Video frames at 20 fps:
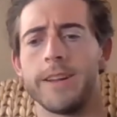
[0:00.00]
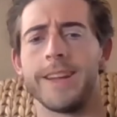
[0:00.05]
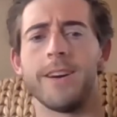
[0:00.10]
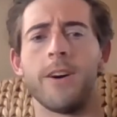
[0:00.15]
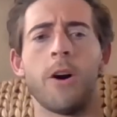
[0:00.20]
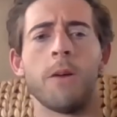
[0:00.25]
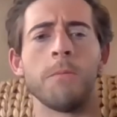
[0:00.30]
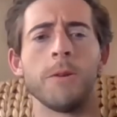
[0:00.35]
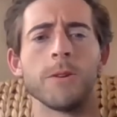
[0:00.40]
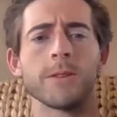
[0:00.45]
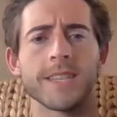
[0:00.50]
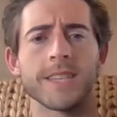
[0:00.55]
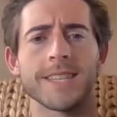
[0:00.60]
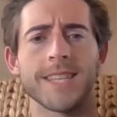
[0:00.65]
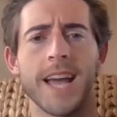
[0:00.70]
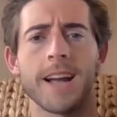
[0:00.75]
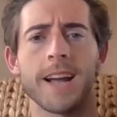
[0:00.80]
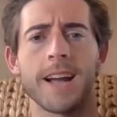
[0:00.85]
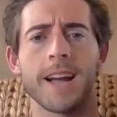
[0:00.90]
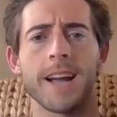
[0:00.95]
almost
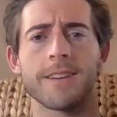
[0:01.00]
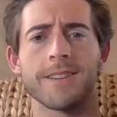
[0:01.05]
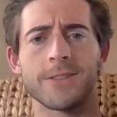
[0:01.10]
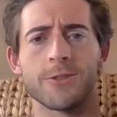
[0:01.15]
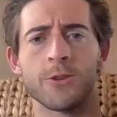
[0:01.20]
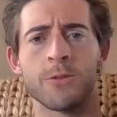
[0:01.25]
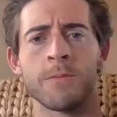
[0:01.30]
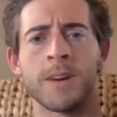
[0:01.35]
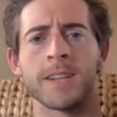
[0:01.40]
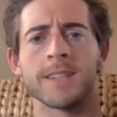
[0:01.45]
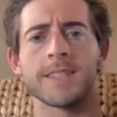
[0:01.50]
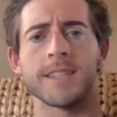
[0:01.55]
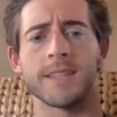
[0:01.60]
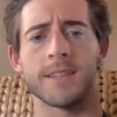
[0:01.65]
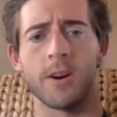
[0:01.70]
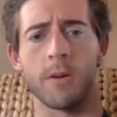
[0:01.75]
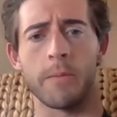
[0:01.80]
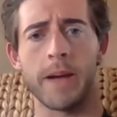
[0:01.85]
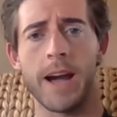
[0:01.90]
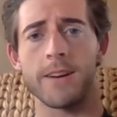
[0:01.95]
exactly two months
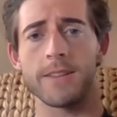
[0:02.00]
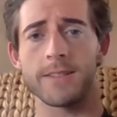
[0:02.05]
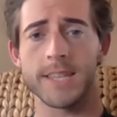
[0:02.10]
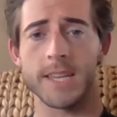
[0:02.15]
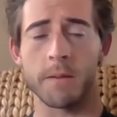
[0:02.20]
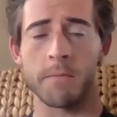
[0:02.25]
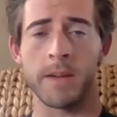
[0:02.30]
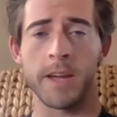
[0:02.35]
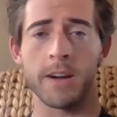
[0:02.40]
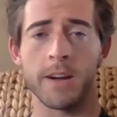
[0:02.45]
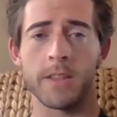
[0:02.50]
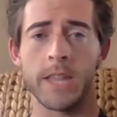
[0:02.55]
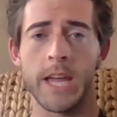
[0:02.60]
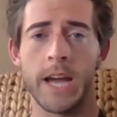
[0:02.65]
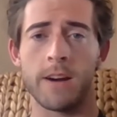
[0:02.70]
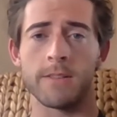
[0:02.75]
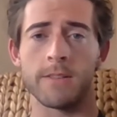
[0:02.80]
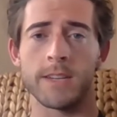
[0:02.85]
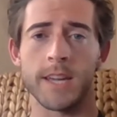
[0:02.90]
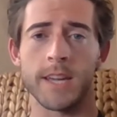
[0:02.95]
until ballots get mailed
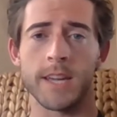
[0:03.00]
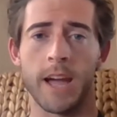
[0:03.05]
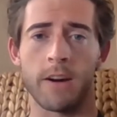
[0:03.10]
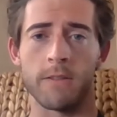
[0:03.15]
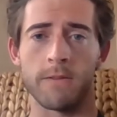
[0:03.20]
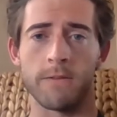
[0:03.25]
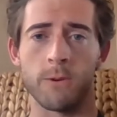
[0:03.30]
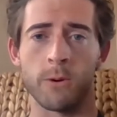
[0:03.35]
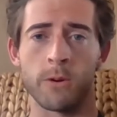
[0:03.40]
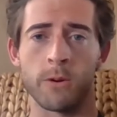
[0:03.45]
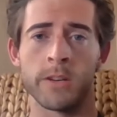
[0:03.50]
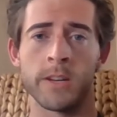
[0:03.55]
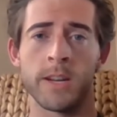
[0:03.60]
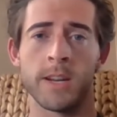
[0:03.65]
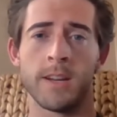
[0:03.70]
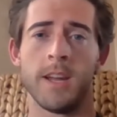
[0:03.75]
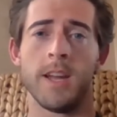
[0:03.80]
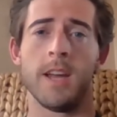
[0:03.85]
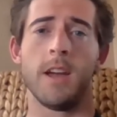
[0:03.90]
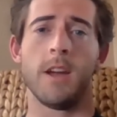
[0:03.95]
out in California,
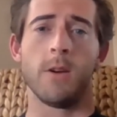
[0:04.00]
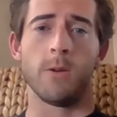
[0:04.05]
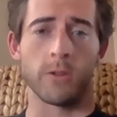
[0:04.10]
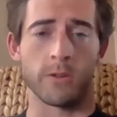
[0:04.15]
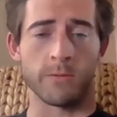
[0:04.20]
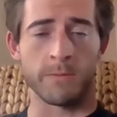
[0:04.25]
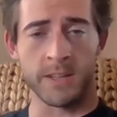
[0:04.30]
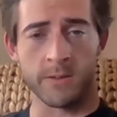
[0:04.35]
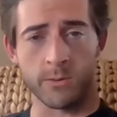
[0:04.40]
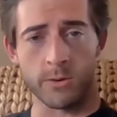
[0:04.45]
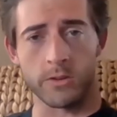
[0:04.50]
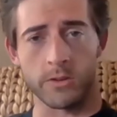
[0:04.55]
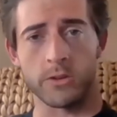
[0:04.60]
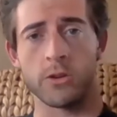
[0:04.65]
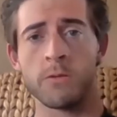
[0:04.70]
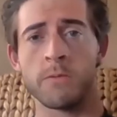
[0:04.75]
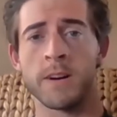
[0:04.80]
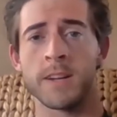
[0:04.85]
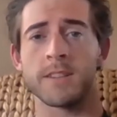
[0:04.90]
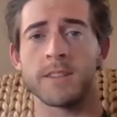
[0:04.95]
which means we're
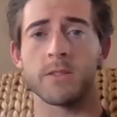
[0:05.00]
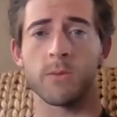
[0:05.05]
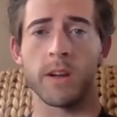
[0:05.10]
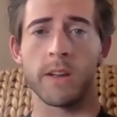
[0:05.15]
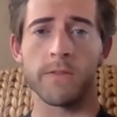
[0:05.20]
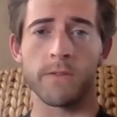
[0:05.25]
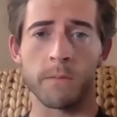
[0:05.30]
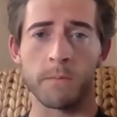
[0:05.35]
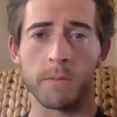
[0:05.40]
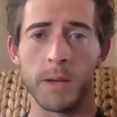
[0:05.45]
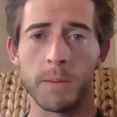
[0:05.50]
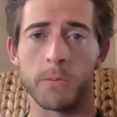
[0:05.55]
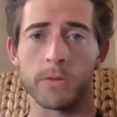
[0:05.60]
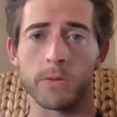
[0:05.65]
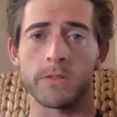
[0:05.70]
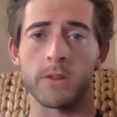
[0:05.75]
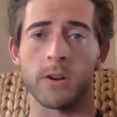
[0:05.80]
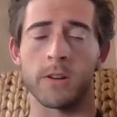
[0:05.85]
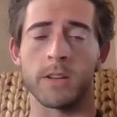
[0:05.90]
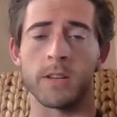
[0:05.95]
two months away from people
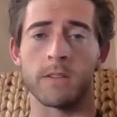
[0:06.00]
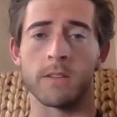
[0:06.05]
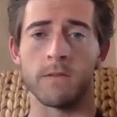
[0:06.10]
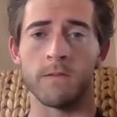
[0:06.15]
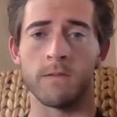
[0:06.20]
starting to